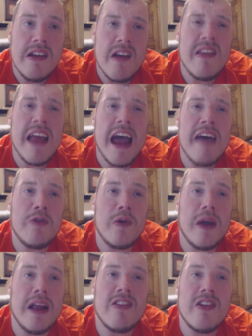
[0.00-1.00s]
doesn't have
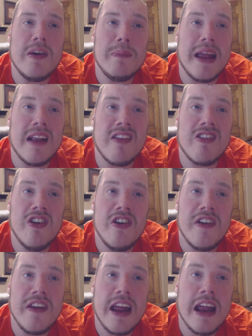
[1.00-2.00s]
to instantly be
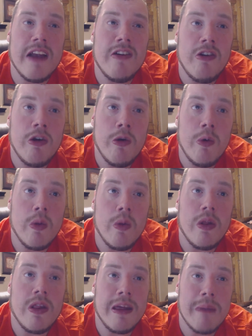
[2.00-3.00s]
inserted
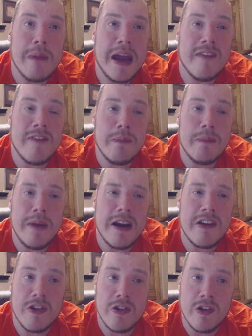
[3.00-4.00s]
into the main event
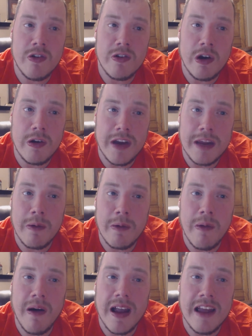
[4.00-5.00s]
picture. Don't get me
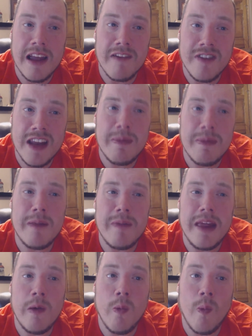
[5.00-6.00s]
wrong. If
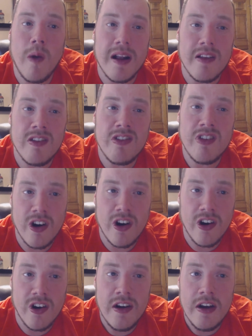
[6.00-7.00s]
WWE wants
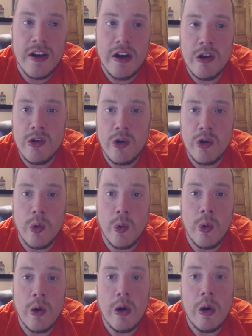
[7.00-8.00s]
her
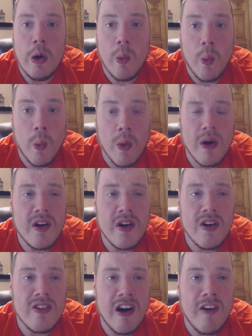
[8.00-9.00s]
to work
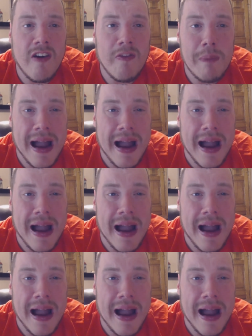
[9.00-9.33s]
herself